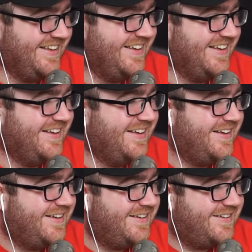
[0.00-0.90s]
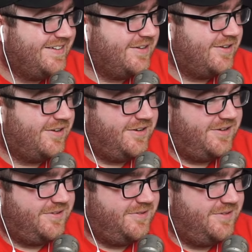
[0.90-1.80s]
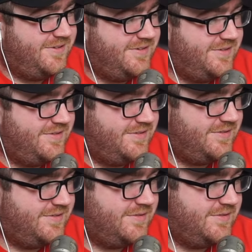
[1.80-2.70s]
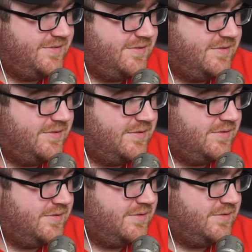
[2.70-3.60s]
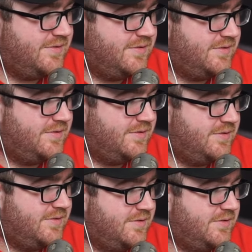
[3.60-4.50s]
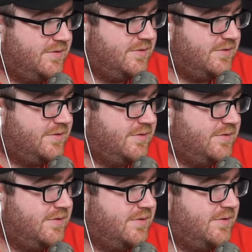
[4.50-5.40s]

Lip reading: No words are spoken by the person on screen.